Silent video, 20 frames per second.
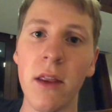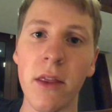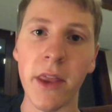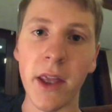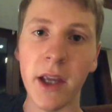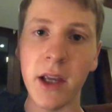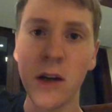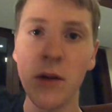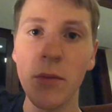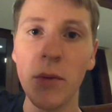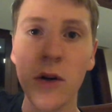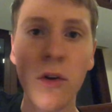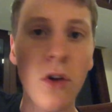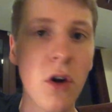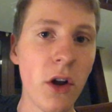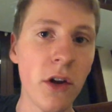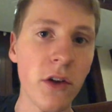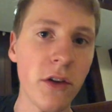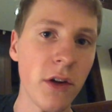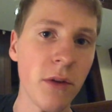thinking about
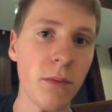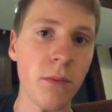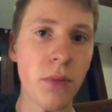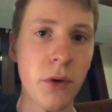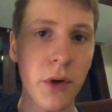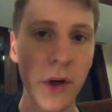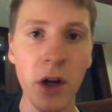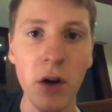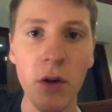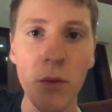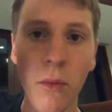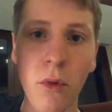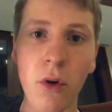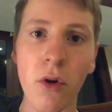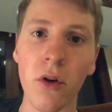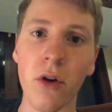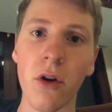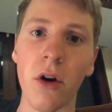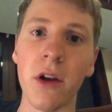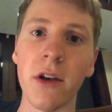content, putting out
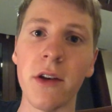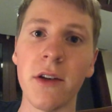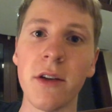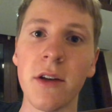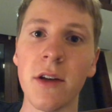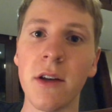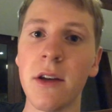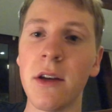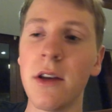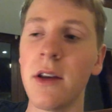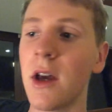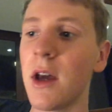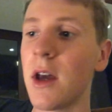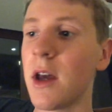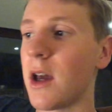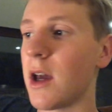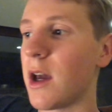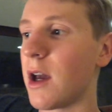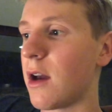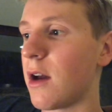more content,
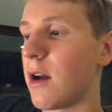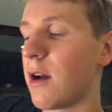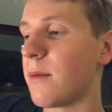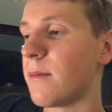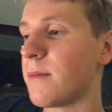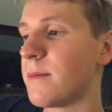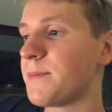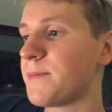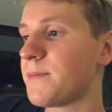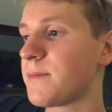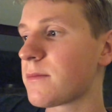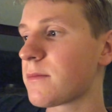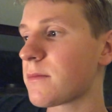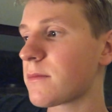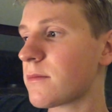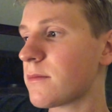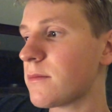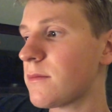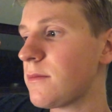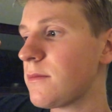
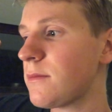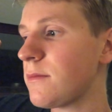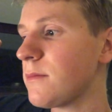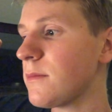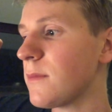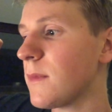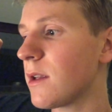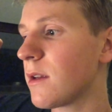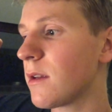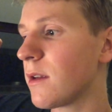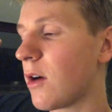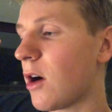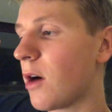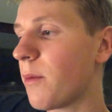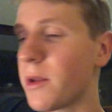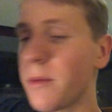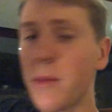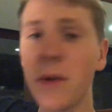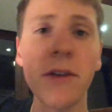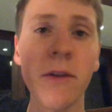
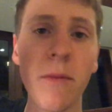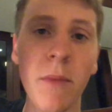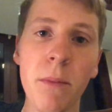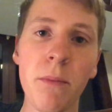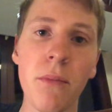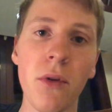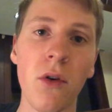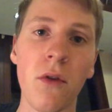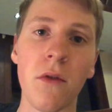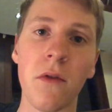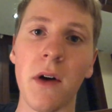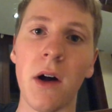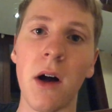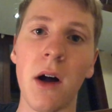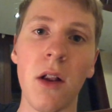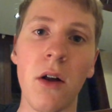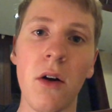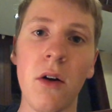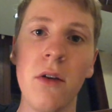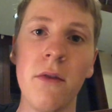optimizing my
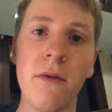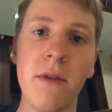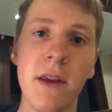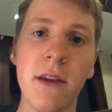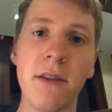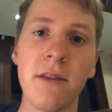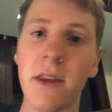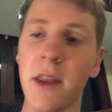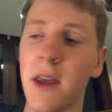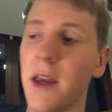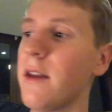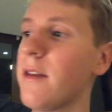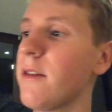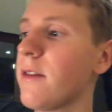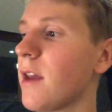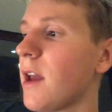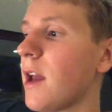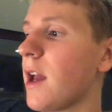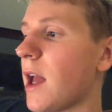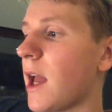profile, all of these
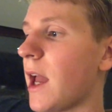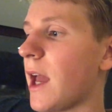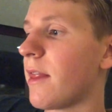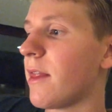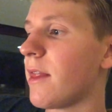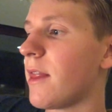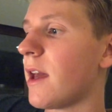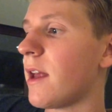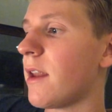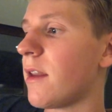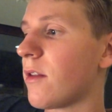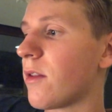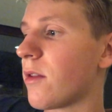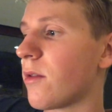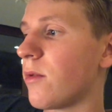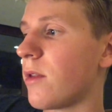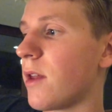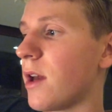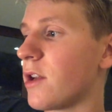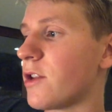things. And then
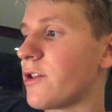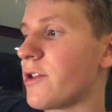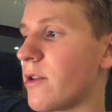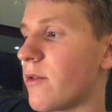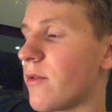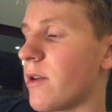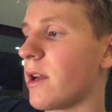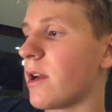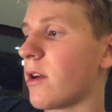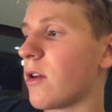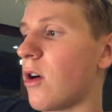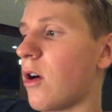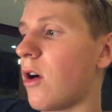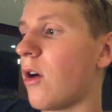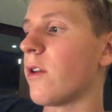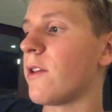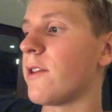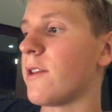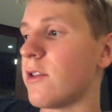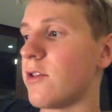through that, generating
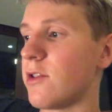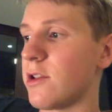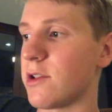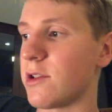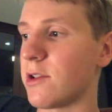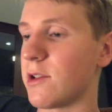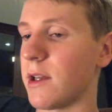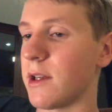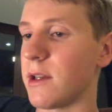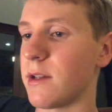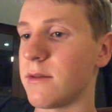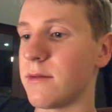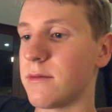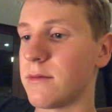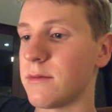calls and just like